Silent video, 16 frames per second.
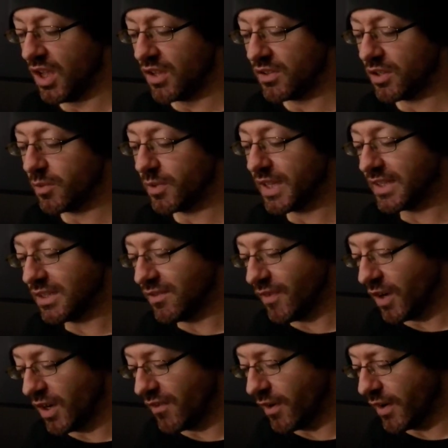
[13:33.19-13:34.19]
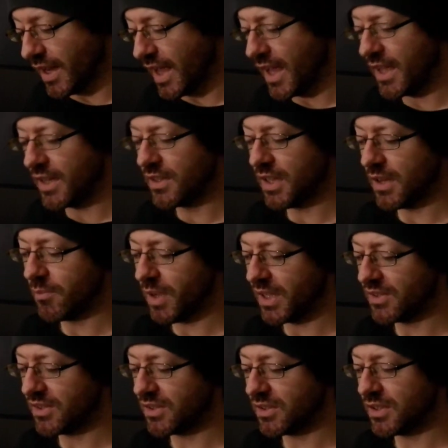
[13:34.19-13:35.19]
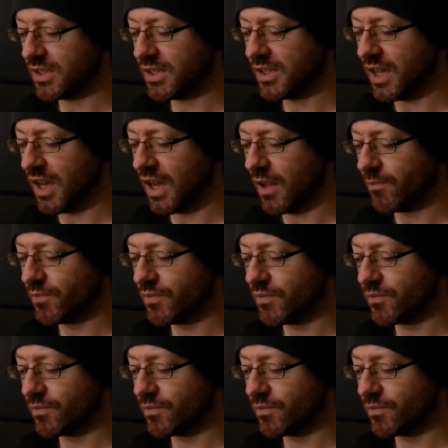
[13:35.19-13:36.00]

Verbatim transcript: So we get to the very very end, and basically um,